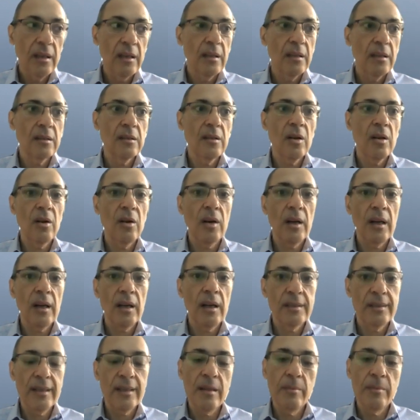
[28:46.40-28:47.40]
So I
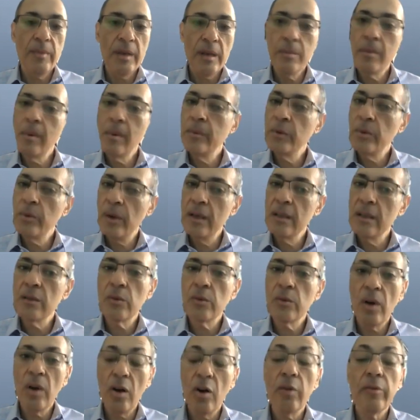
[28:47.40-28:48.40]
see the minimum twice.
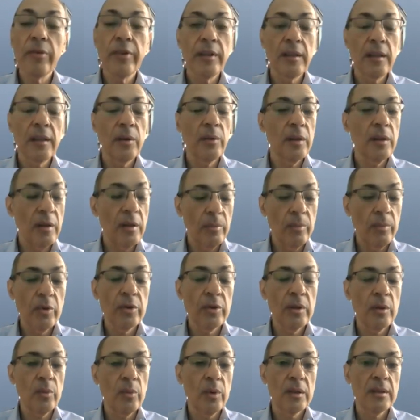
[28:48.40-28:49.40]
Quite often they will come more
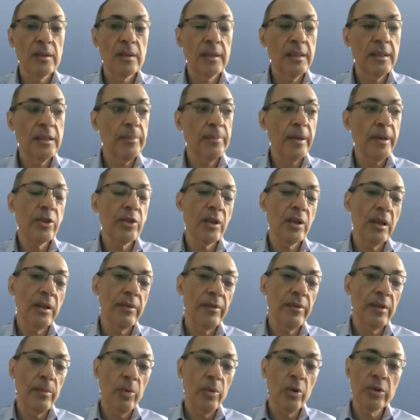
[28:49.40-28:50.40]
than once, especially if
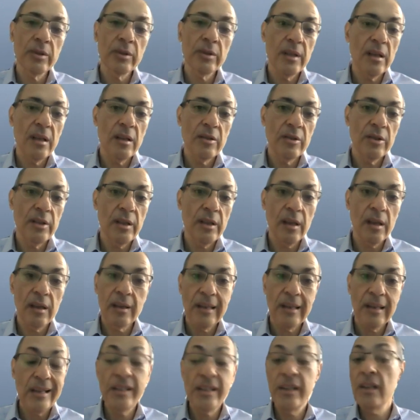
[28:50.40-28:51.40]
they booked surgery like
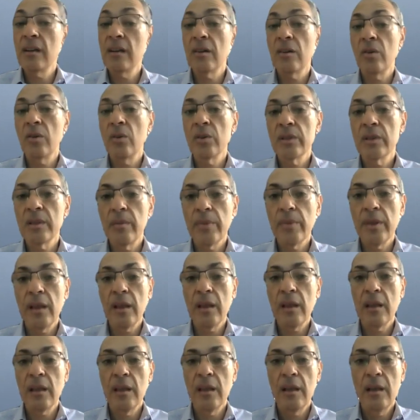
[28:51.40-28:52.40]
a year ago or
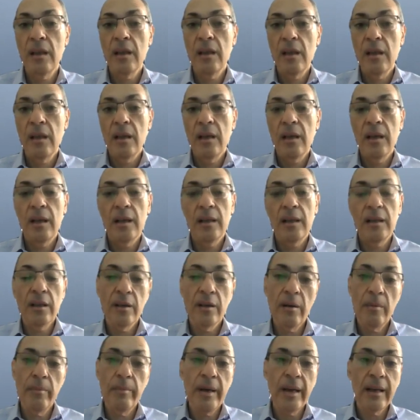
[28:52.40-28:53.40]
something, and you
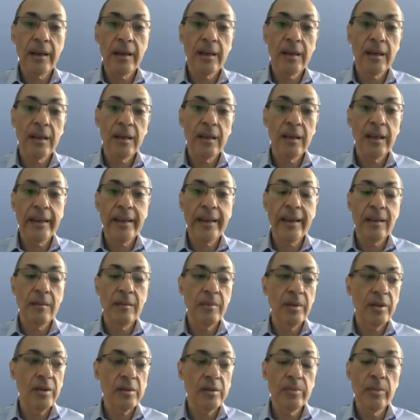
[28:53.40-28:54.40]
come back again,
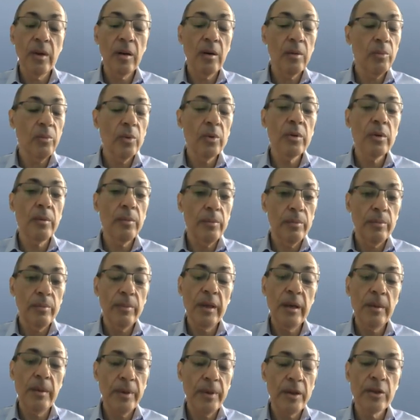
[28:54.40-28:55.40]
because
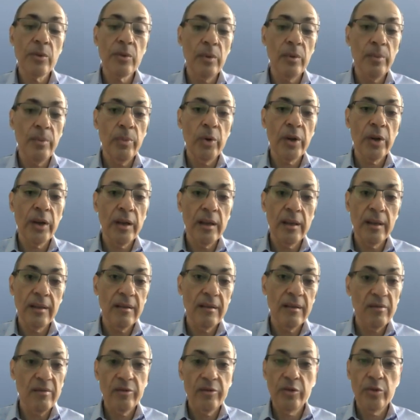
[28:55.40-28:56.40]
many patients will book it
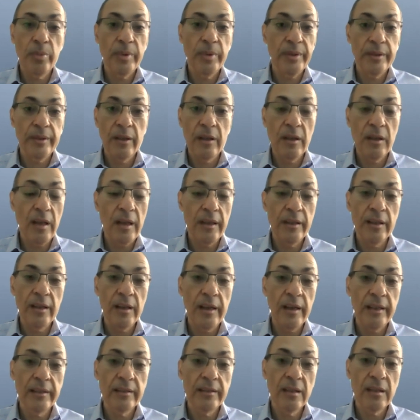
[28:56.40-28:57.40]
to be done a year
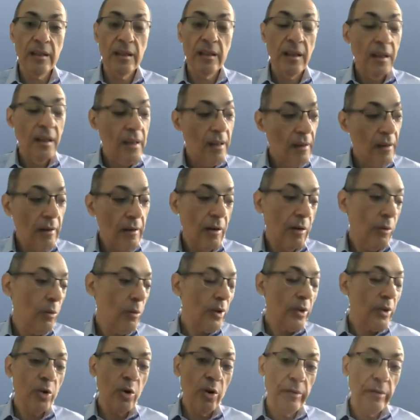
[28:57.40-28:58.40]
later.
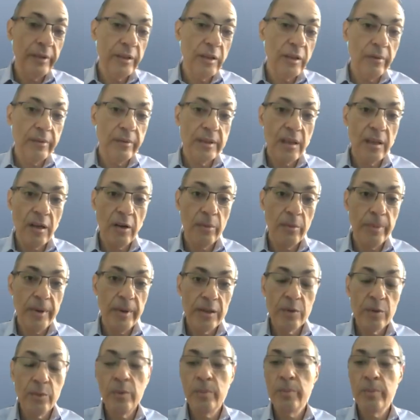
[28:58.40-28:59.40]
With COVID, obviously, a lot of
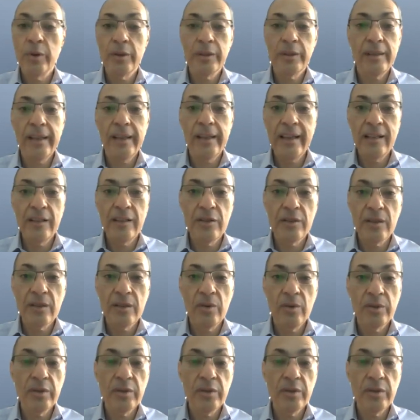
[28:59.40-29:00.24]
patients will book ages ago.